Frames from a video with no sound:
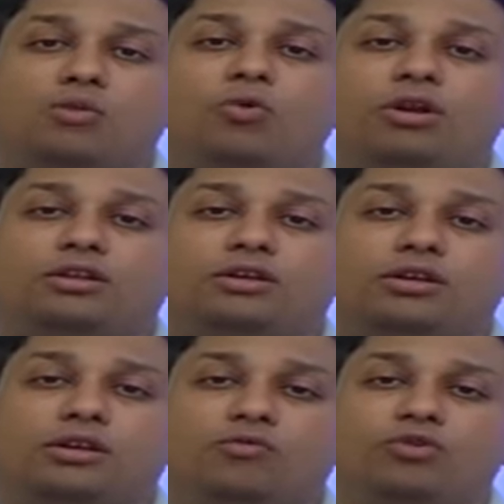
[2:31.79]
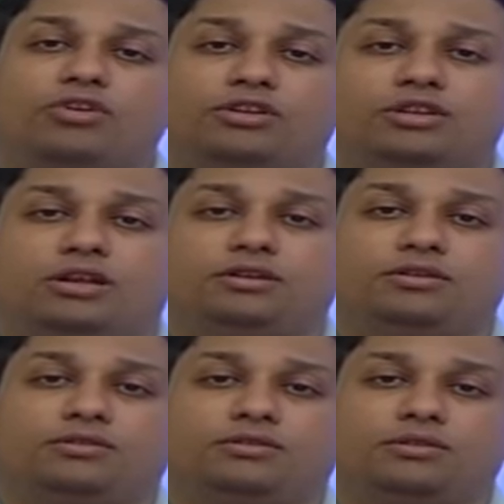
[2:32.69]
What would
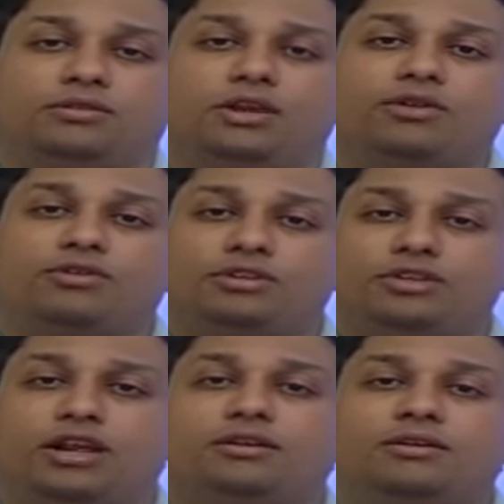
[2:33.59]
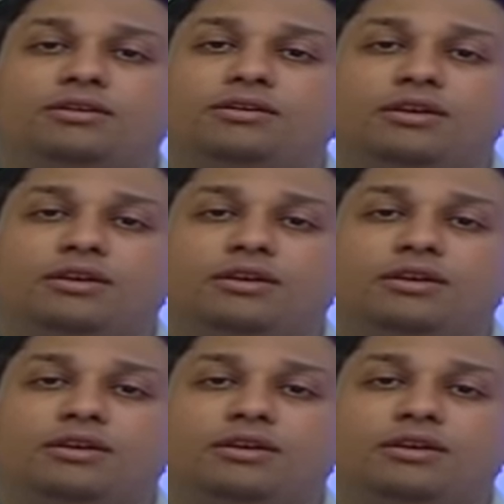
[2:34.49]
result? It would result